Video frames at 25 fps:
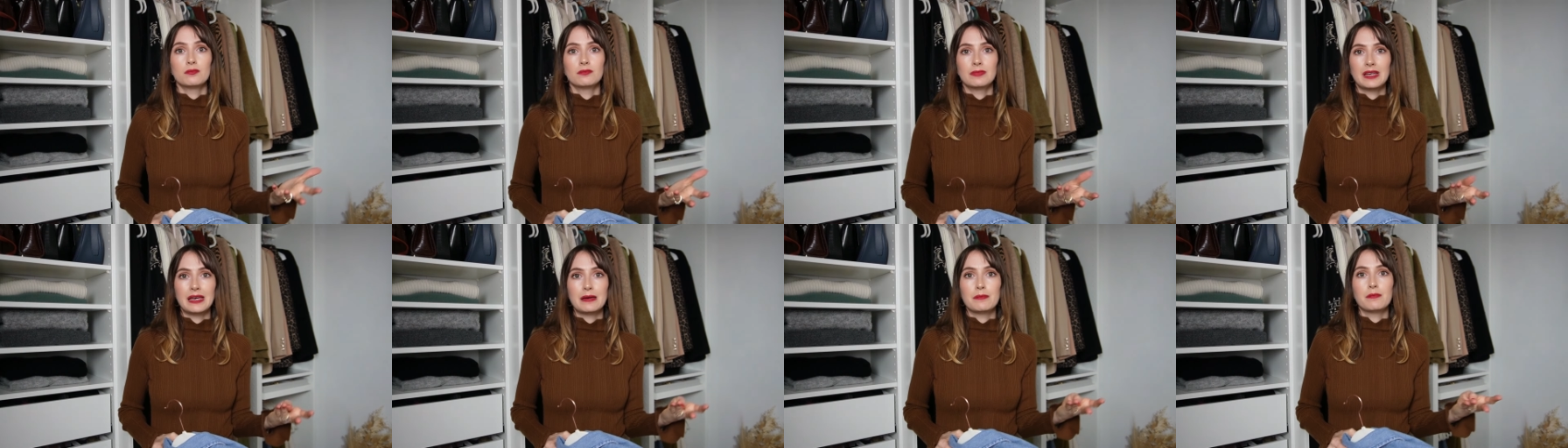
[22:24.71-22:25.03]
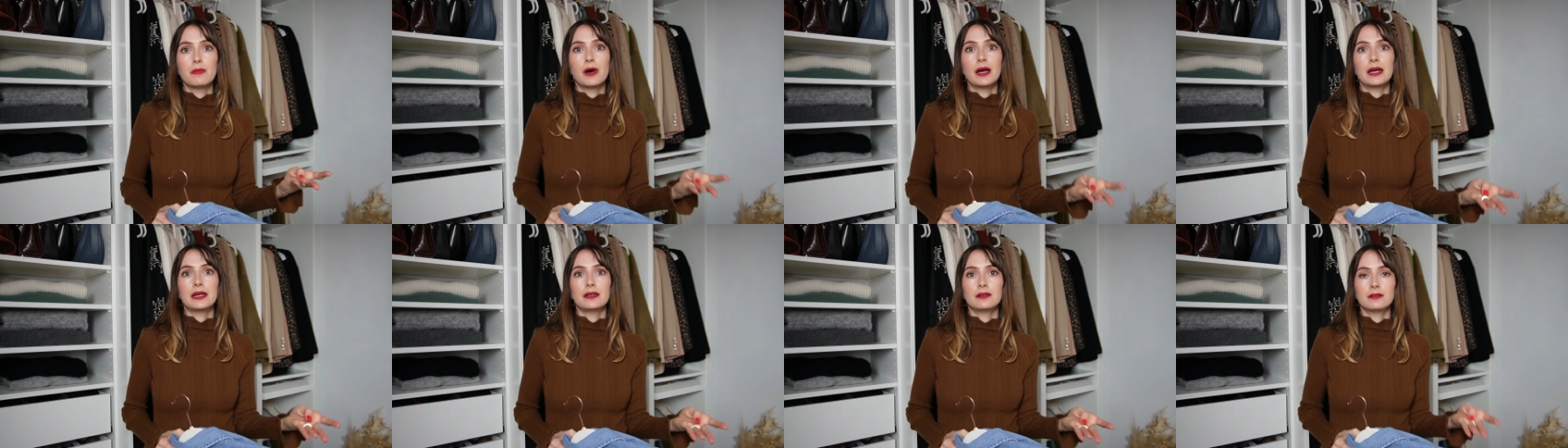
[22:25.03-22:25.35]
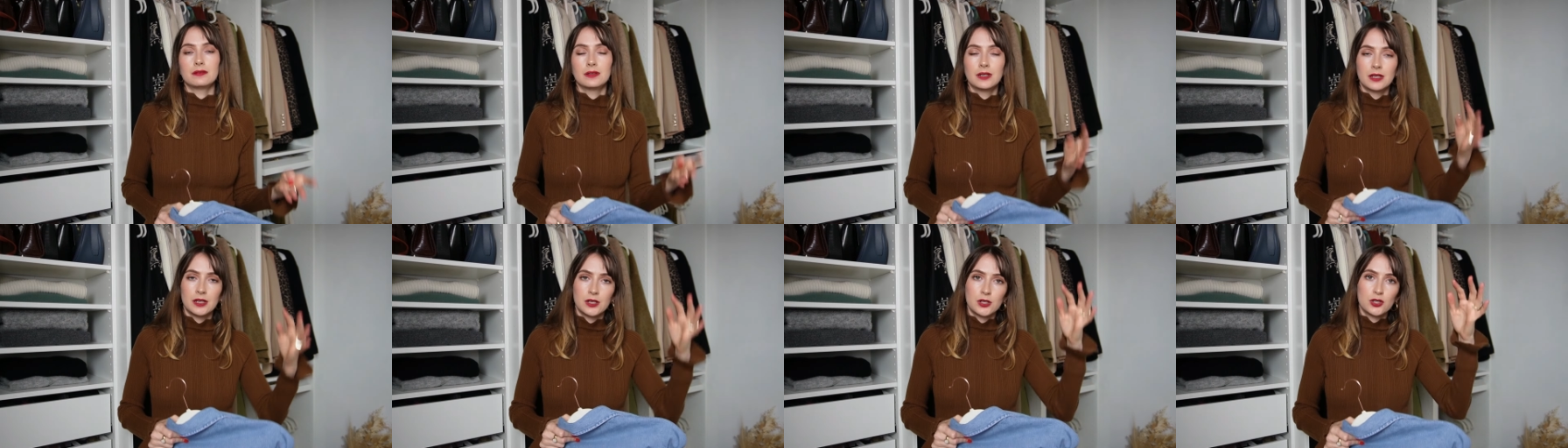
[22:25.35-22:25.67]
it might
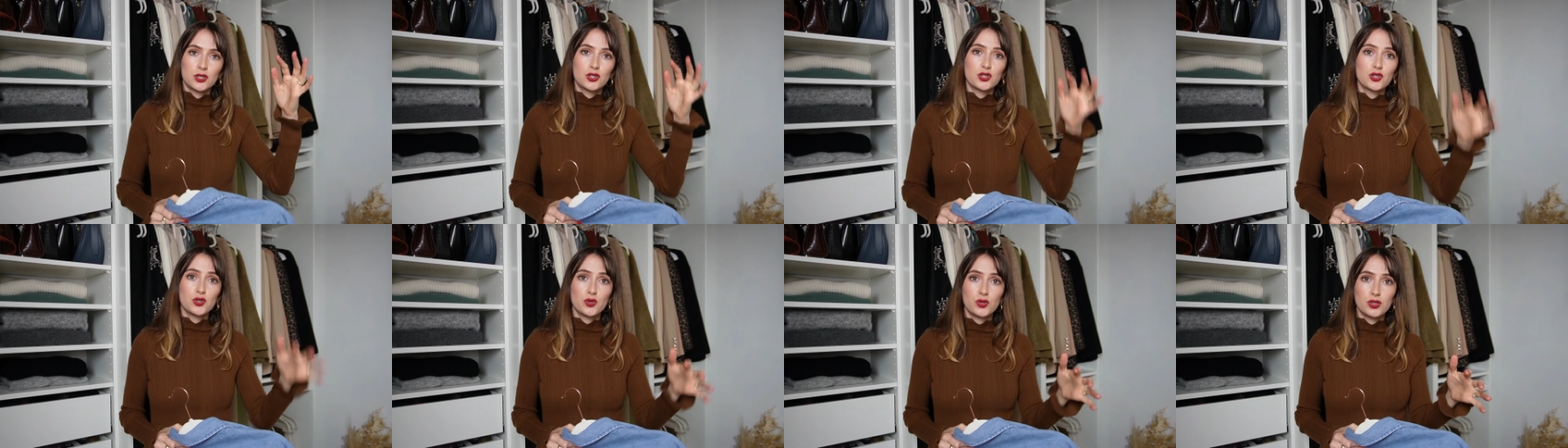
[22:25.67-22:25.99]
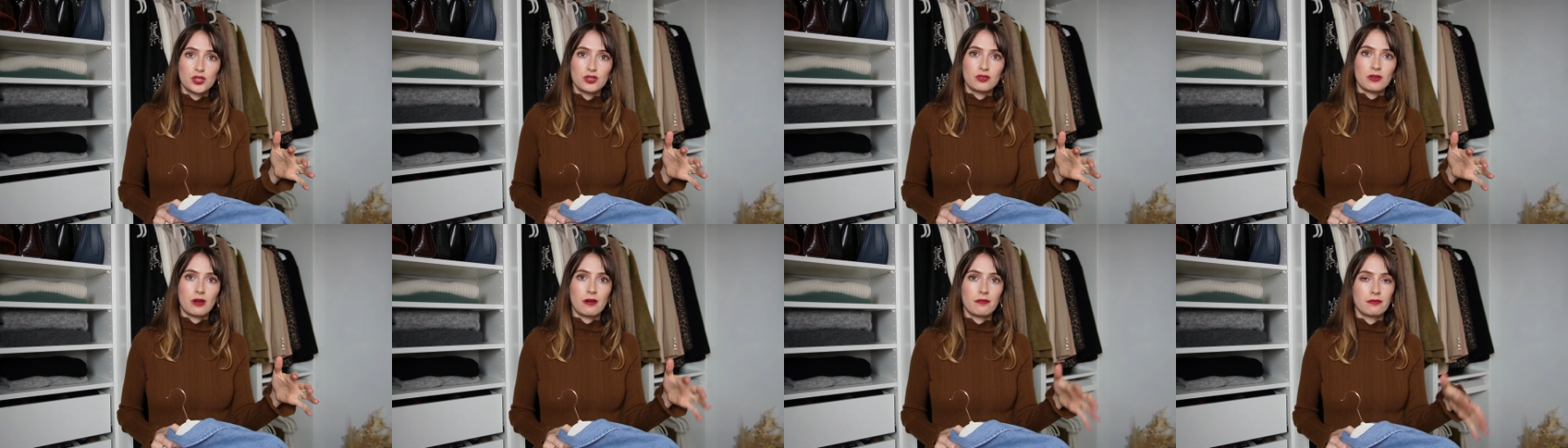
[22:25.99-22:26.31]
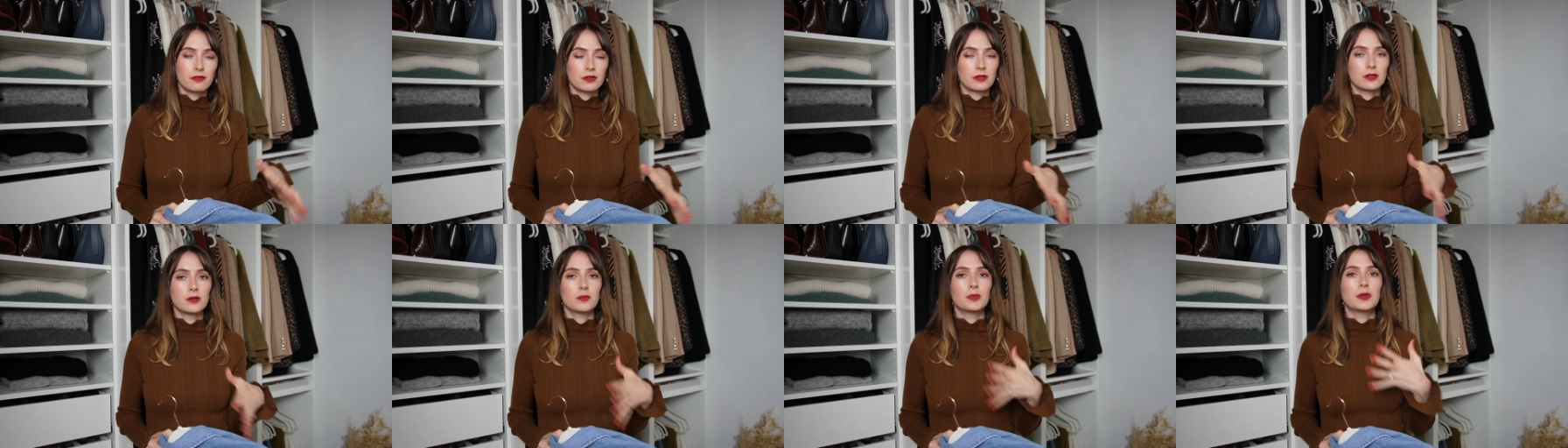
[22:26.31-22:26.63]
shorten your
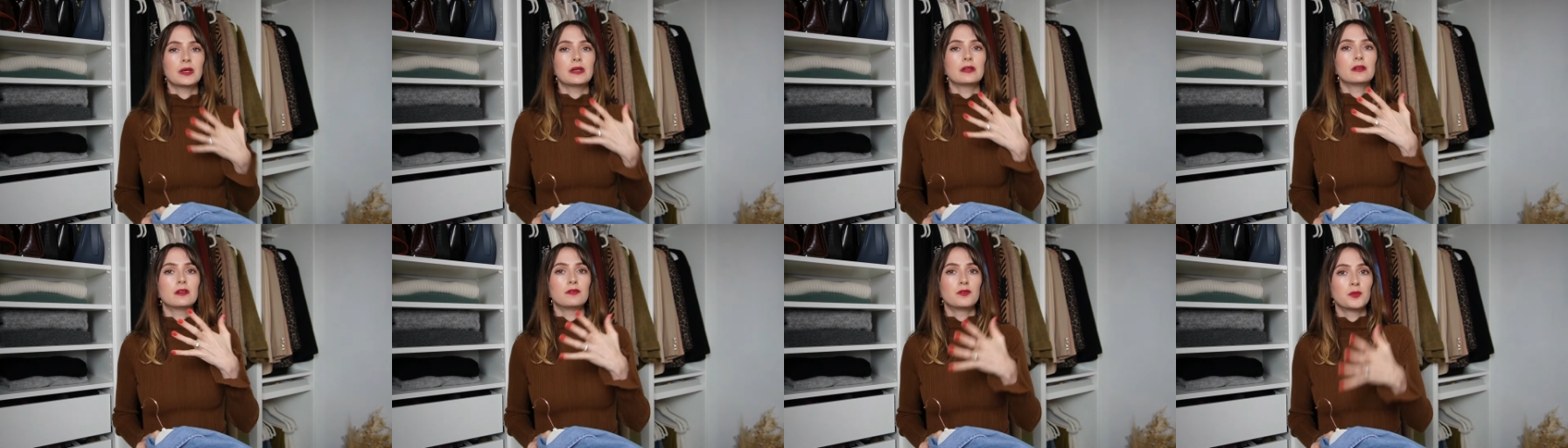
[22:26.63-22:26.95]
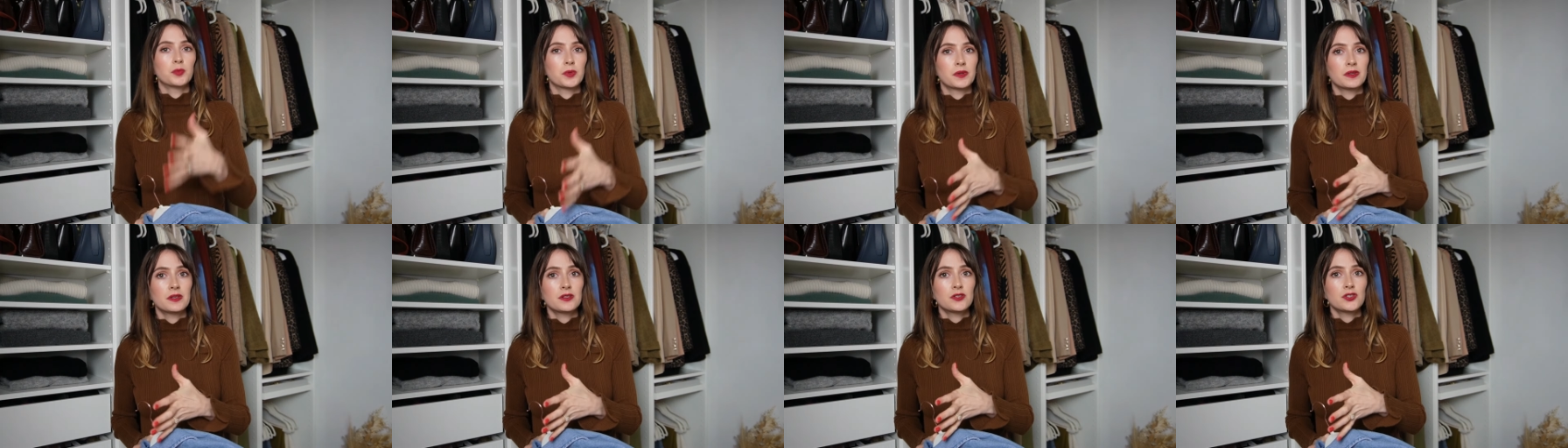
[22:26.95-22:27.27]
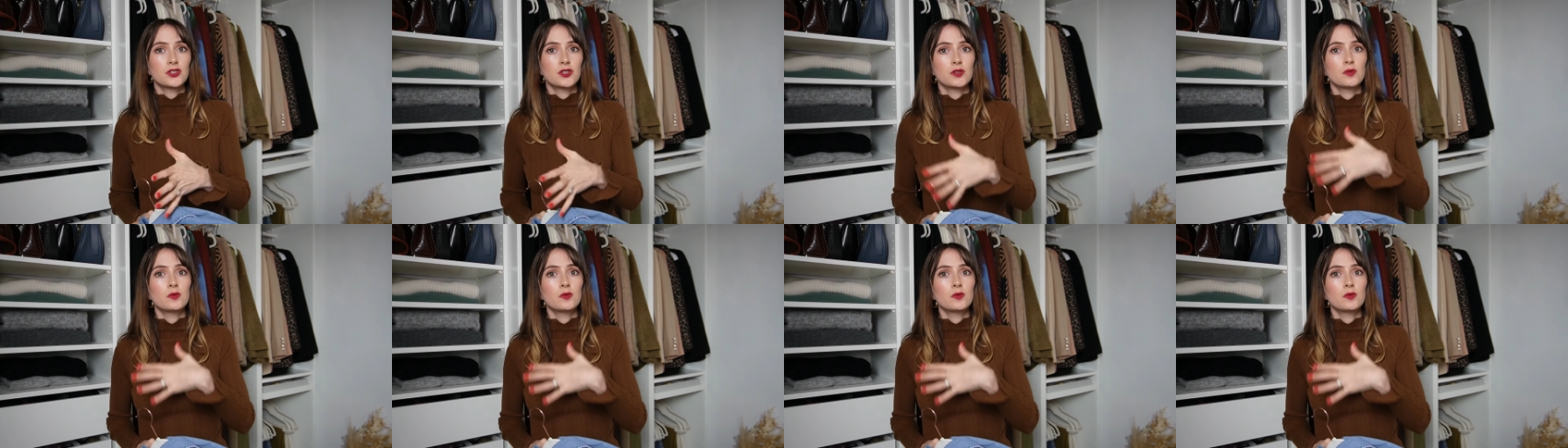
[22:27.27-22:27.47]
ankle a little bit, and if you put this shoe,